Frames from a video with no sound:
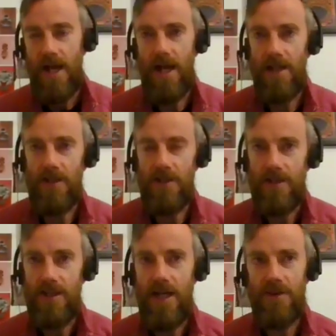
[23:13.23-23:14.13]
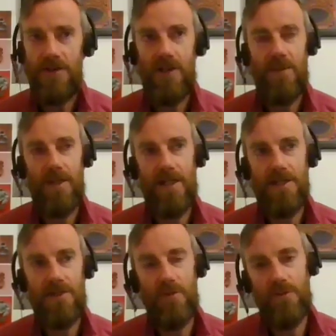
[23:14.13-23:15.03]
And at the time, again,
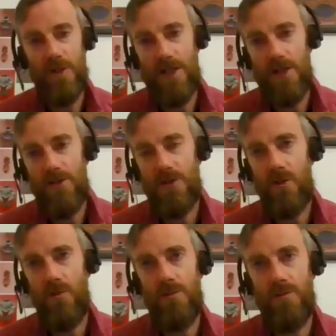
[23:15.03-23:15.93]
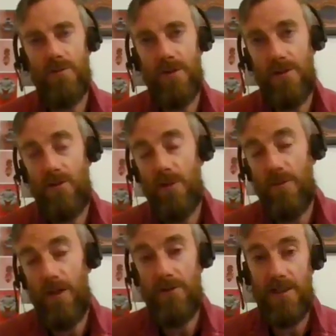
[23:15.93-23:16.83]
this is over 20 years ago, we were being told
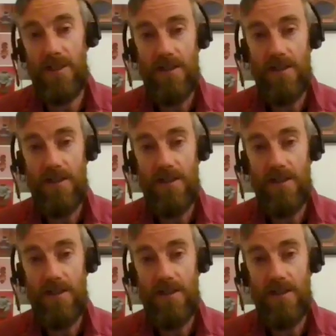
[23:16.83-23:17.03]
about